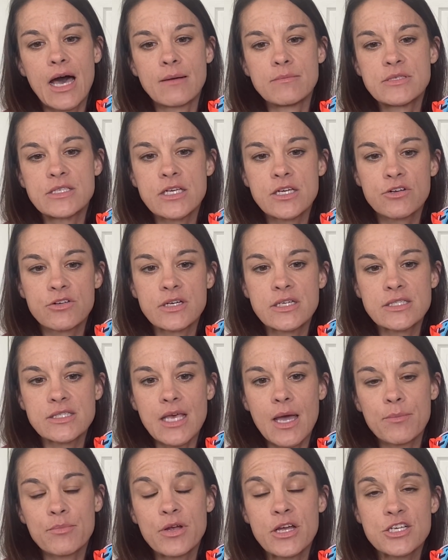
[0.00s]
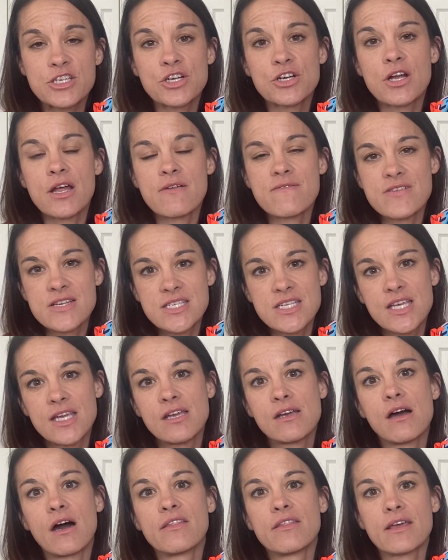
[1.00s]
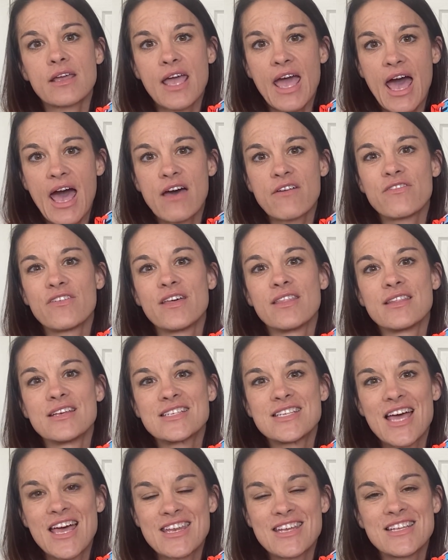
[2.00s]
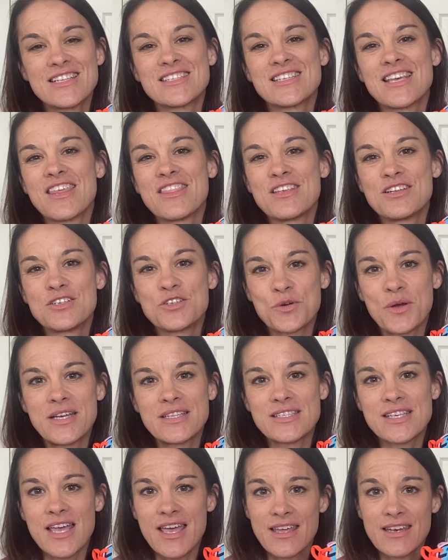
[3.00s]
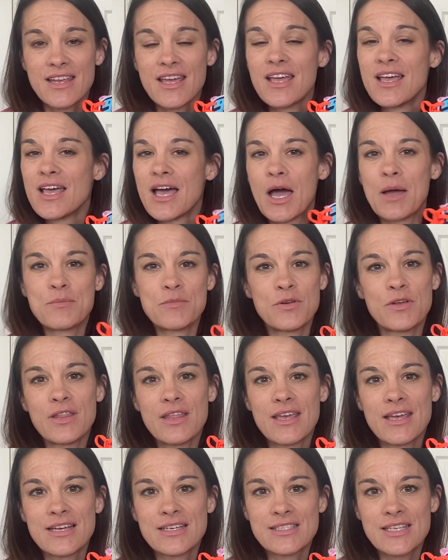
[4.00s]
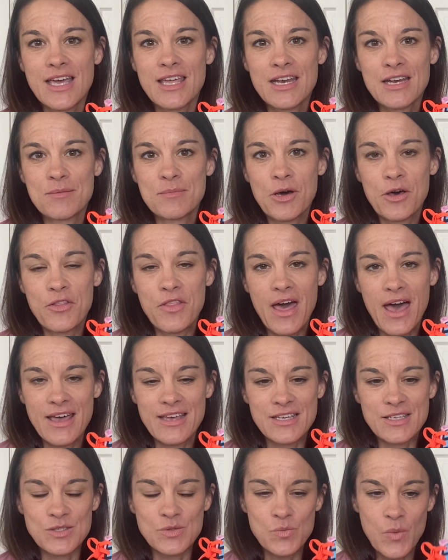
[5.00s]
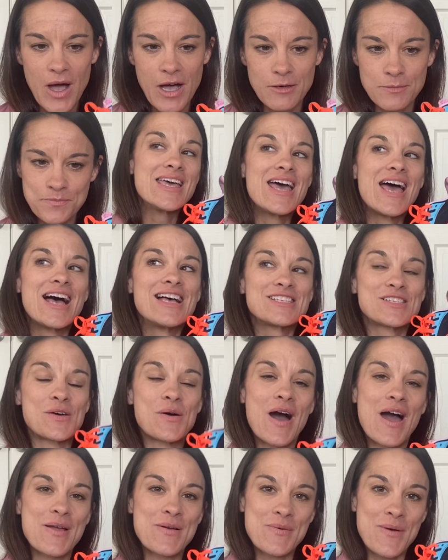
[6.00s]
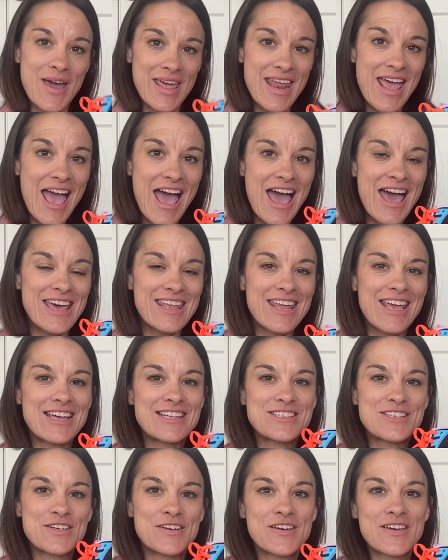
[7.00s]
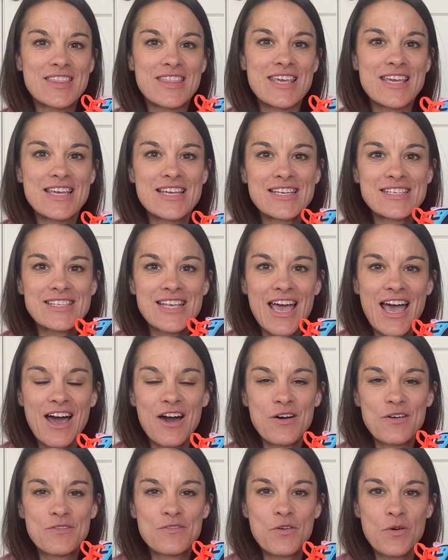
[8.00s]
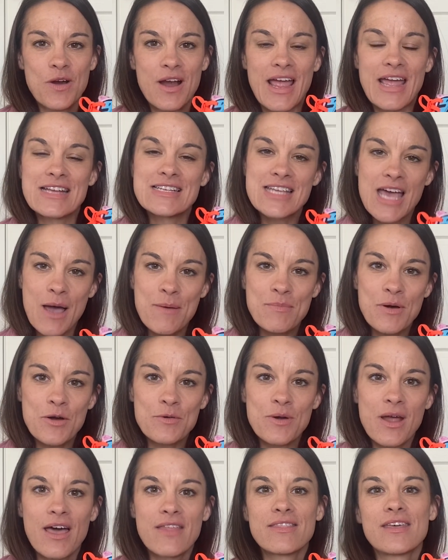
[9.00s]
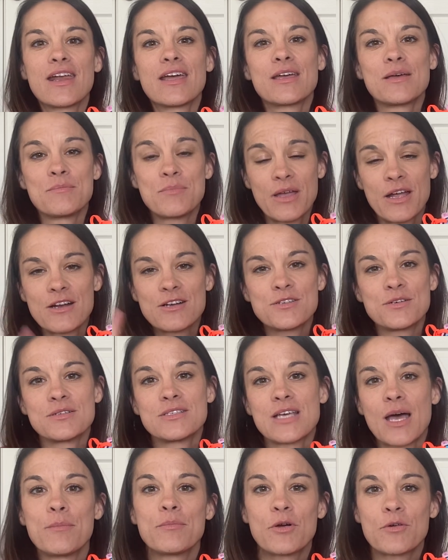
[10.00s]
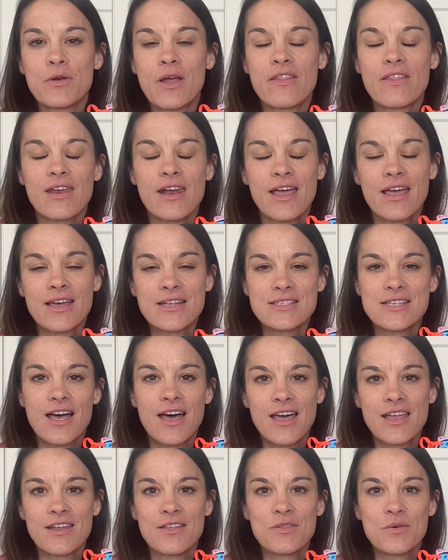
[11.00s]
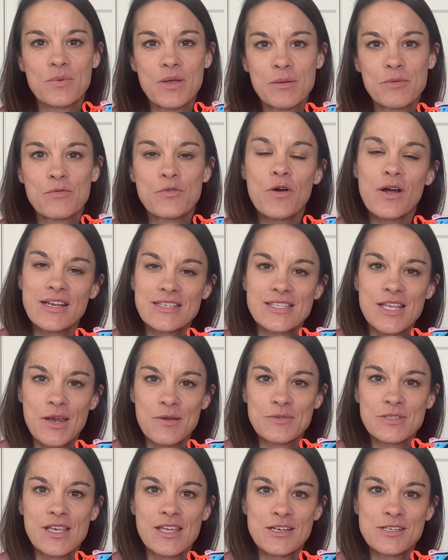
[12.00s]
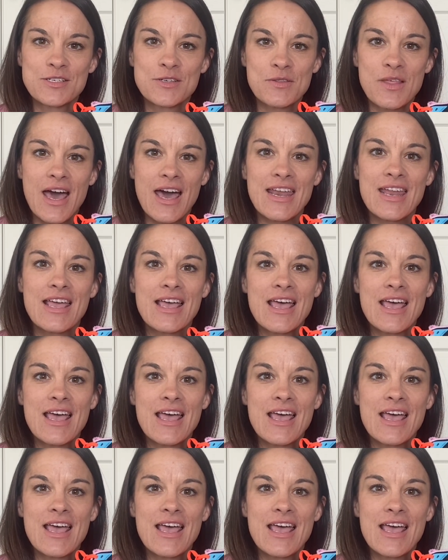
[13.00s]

decrease that pressure and fatigue on the calf and the tendons and the joints, and I'm really excited about that as well. So I went ahead and took these out for a tempo run that I compared to a tempo run that I had done the week before. I said I was going to do that,